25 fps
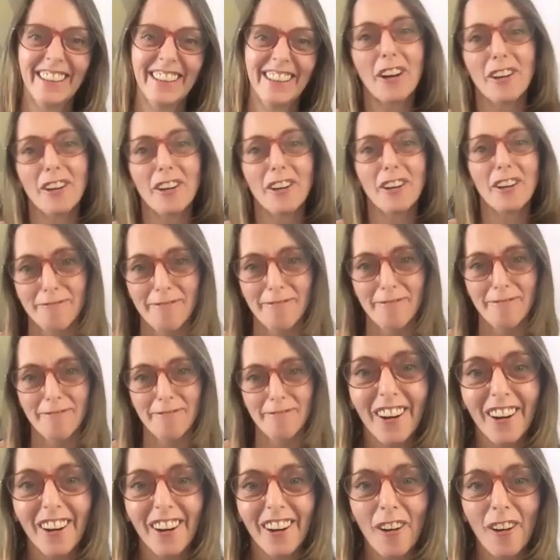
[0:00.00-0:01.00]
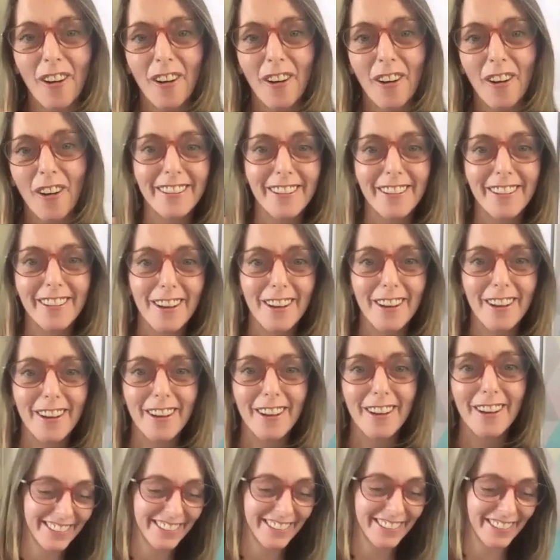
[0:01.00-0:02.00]
Well, none of mine. All of mine
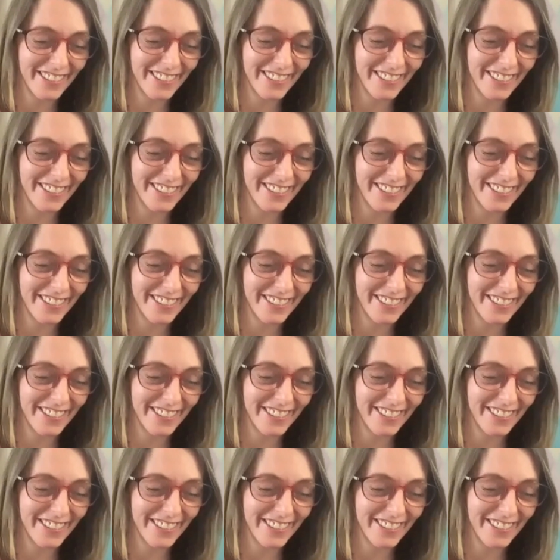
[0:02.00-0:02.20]
loved it.